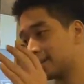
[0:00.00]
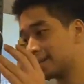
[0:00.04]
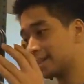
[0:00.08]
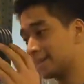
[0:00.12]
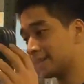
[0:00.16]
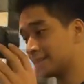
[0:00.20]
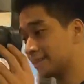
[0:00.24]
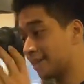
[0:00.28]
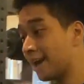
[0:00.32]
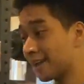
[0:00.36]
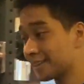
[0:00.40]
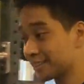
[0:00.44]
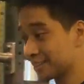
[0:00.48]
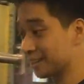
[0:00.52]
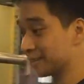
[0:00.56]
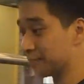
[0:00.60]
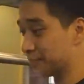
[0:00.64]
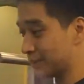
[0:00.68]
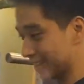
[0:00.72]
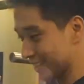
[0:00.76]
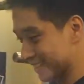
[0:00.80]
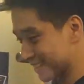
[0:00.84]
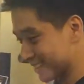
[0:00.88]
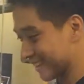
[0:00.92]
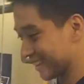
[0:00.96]
not the
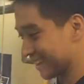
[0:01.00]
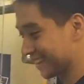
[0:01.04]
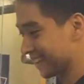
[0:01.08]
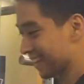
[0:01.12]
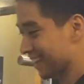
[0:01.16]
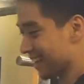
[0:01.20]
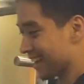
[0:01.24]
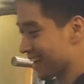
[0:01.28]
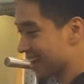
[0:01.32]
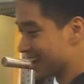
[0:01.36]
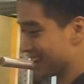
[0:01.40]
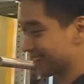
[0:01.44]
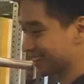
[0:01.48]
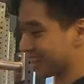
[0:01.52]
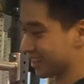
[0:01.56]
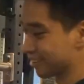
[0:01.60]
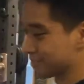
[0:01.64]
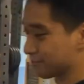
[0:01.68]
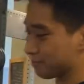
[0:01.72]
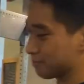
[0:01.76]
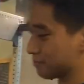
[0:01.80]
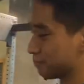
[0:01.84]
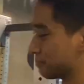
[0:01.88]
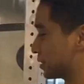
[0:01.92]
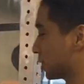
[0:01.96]
best, not
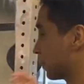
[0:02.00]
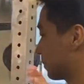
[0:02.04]
in the